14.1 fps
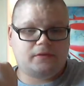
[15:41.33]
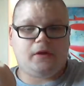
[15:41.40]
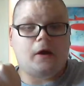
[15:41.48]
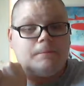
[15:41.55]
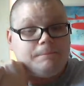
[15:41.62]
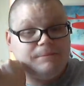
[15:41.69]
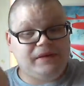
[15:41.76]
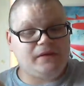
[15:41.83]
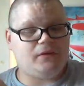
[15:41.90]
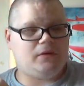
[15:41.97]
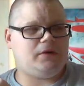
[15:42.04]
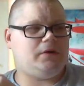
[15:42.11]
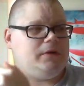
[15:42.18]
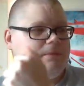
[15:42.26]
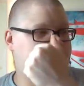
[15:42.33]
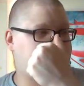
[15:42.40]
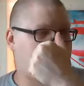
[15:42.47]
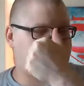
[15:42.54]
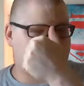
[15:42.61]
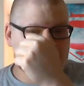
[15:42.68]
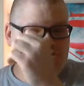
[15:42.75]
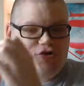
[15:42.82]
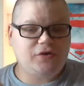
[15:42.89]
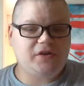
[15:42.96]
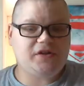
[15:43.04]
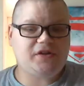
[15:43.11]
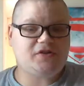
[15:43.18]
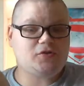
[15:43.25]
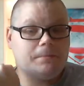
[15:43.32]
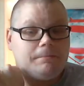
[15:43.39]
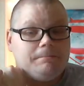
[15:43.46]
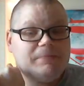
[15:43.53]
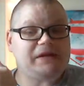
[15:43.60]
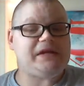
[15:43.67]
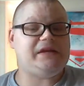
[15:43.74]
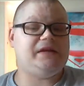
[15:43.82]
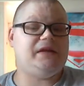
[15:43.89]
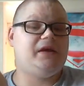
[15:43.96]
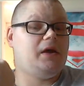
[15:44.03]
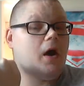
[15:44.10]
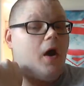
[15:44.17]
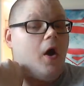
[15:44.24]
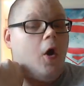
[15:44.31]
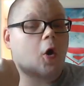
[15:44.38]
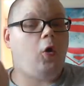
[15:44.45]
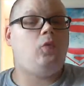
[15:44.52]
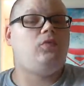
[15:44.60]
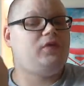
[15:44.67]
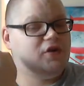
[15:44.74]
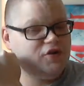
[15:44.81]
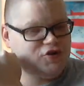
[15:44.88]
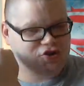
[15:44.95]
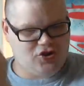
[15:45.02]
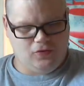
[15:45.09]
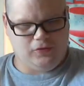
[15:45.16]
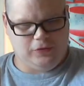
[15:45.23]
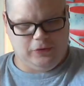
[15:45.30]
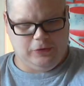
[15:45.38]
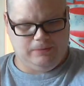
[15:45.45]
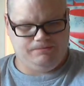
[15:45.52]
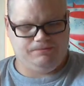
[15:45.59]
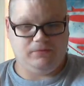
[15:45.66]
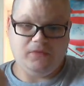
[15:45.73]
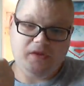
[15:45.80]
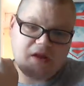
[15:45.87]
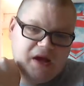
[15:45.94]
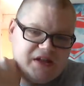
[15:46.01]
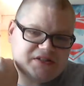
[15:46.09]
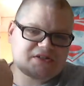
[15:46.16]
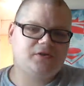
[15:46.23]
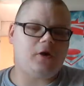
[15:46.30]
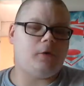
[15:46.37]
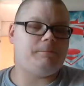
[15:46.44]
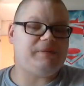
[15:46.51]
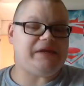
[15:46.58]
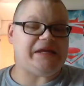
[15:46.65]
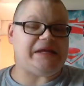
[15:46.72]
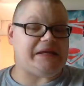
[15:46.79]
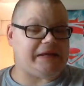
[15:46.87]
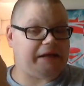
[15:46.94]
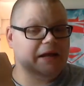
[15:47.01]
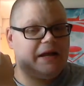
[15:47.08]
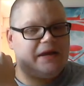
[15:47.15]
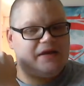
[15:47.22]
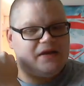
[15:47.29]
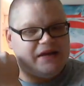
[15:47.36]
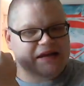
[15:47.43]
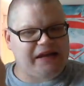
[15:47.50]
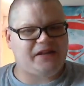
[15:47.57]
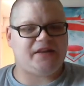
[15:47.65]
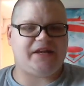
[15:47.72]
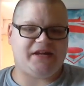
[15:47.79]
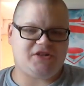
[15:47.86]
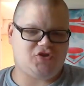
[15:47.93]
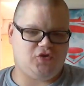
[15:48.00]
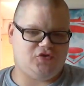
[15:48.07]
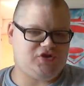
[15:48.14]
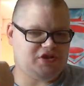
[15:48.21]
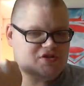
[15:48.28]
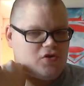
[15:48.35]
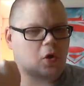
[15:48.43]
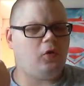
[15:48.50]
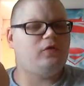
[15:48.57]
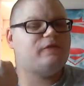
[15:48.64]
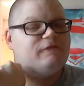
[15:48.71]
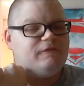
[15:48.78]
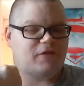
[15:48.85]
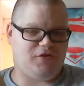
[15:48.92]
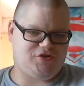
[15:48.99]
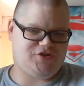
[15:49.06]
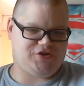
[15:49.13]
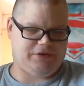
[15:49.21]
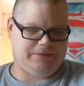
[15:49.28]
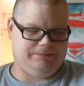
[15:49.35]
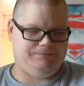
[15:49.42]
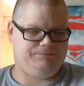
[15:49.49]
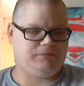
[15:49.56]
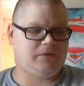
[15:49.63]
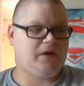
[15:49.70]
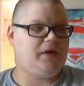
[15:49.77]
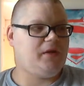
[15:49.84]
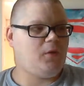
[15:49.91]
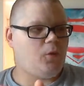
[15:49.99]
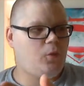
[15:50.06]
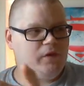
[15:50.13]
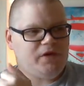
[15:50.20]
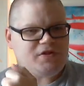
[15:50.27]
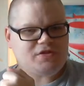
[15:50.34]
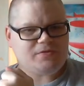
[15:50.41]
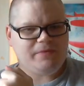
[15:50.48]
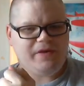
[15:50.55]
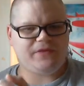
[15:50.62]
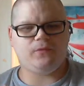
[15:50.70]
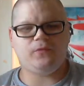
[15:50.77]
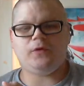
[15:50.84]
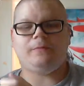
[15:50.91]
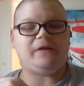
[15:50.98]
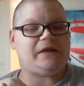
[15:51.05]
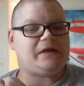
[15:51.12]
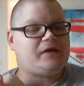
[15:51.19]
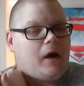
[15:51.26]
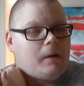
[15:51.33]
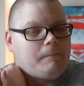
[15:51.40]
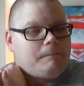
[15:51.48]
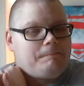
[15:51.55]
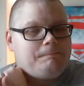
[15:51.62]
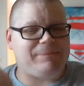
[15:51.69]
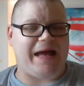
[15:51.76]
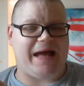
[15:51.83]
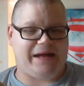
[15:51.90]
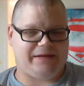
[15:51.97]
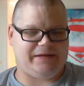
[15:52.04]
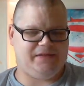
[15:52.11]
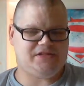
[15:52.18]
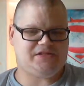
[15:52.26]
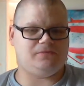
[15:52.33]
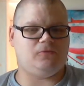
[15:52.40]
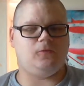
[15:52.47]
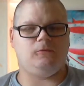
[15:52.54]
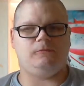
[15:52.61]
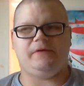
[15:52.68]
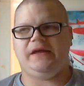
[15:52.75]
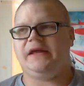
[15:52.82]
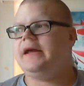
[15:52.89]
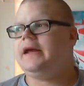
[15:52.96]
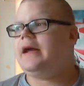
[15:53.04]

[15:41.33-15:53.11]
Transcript: opportunity to be own Joker, not copying Heath Ledger, just own version. Will Smith will be come back in this movie.